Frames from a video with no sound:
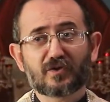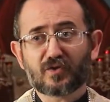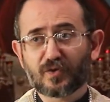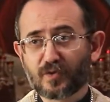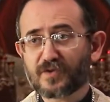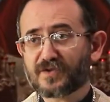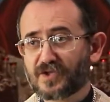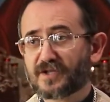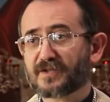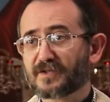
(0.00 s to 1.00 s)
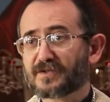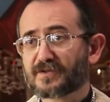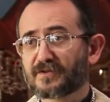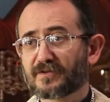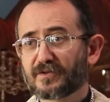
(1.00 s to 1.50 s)
to lose
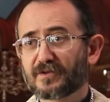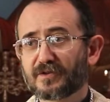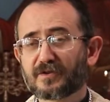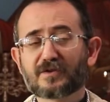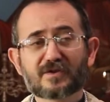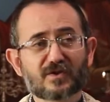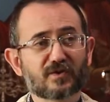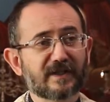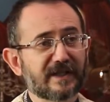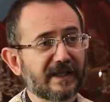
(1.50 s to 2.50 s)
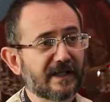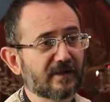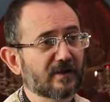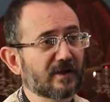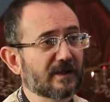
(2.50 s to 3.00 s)
Jesus so they
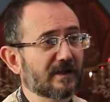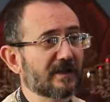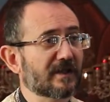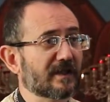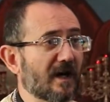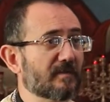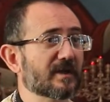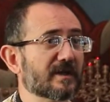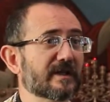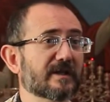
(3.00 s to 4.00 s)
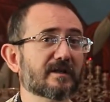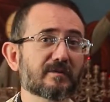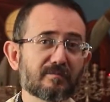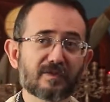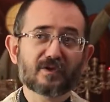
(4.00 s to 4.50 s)
can economically
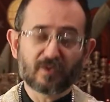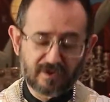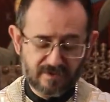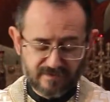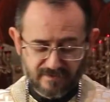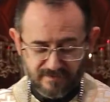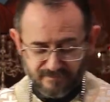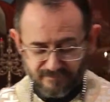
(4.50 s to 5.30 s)
be winners.